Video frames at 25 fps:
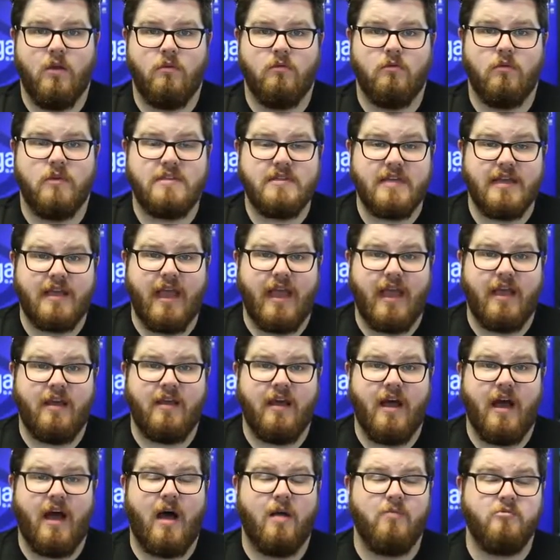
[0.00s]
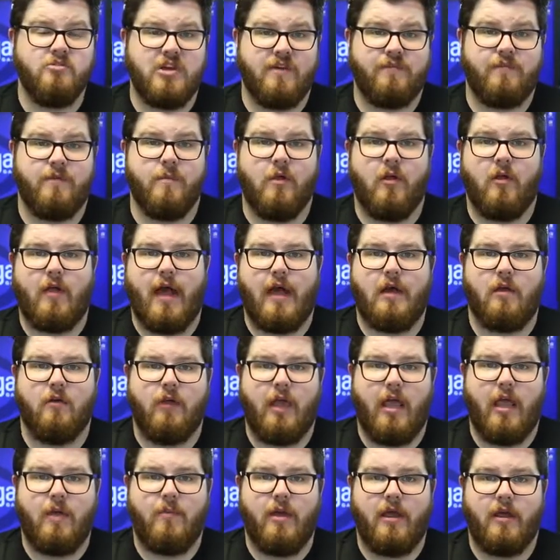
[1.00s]
Once again, I'm Jeff from Elgato
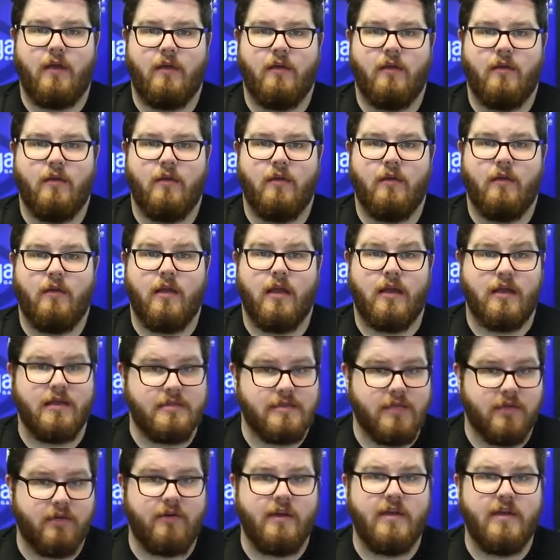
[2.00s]
Gaming, and until